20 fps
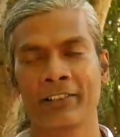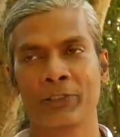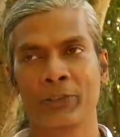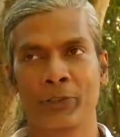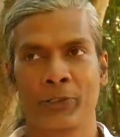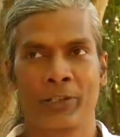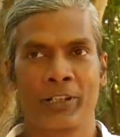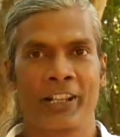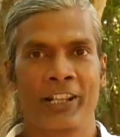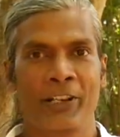
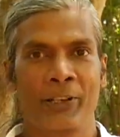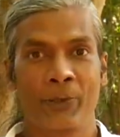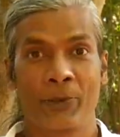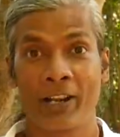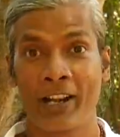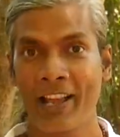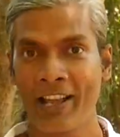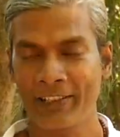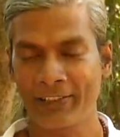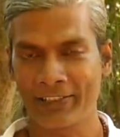So then you
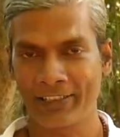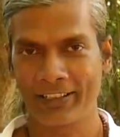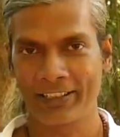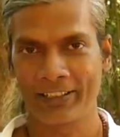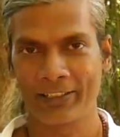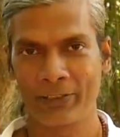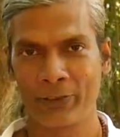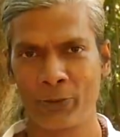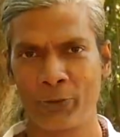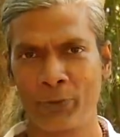can ask,
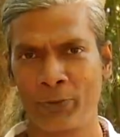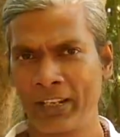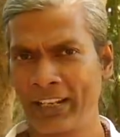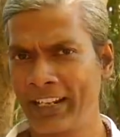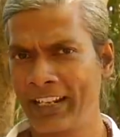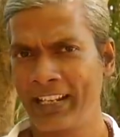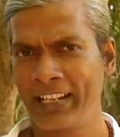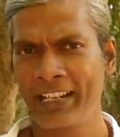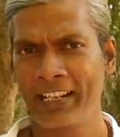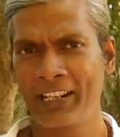do we
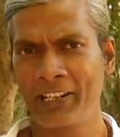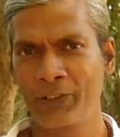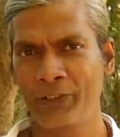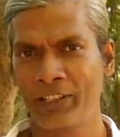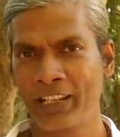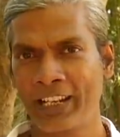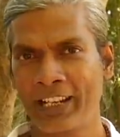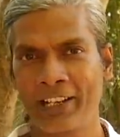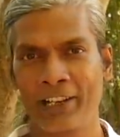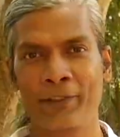really need to
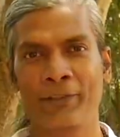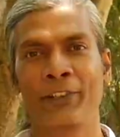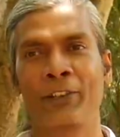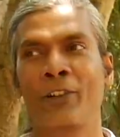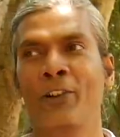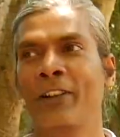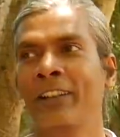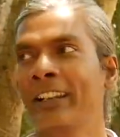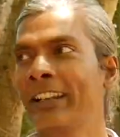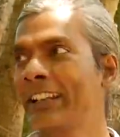take care of the
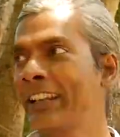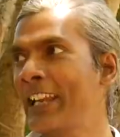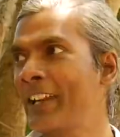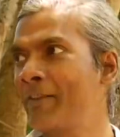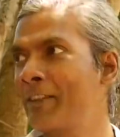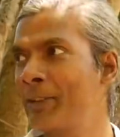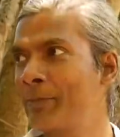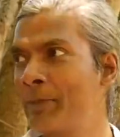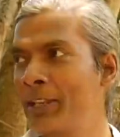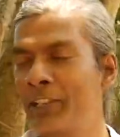garden?
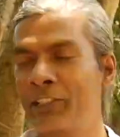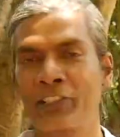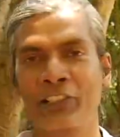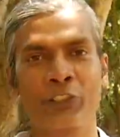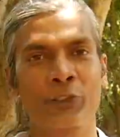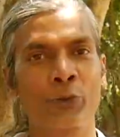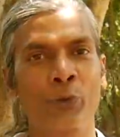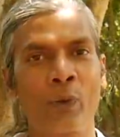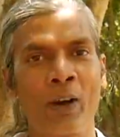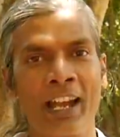Can we be
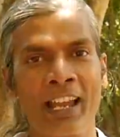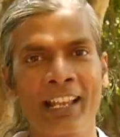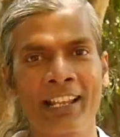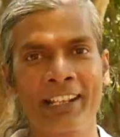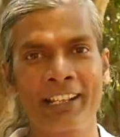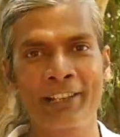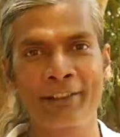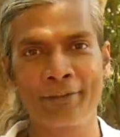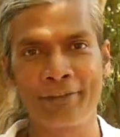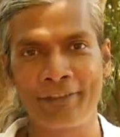just
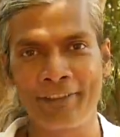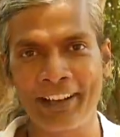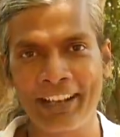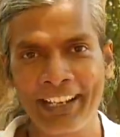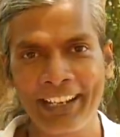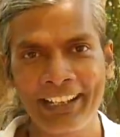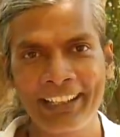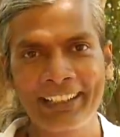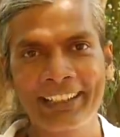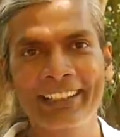wild and
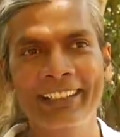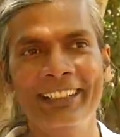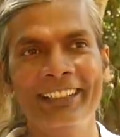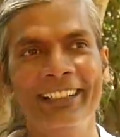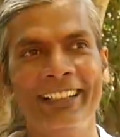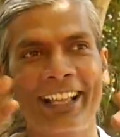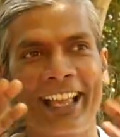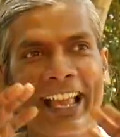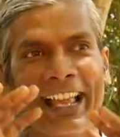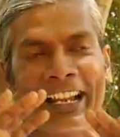free
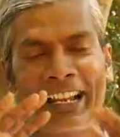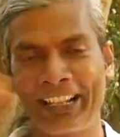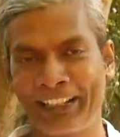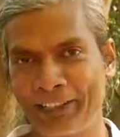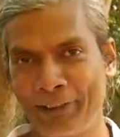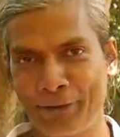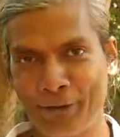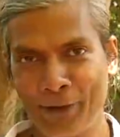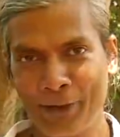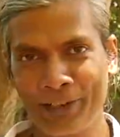
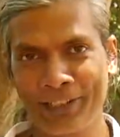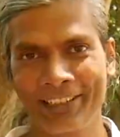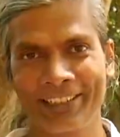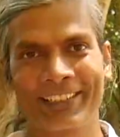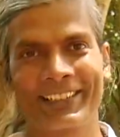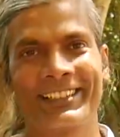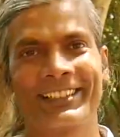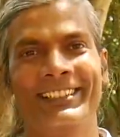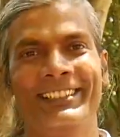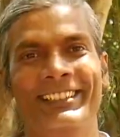like the
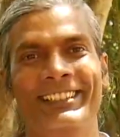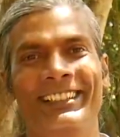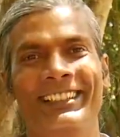forest?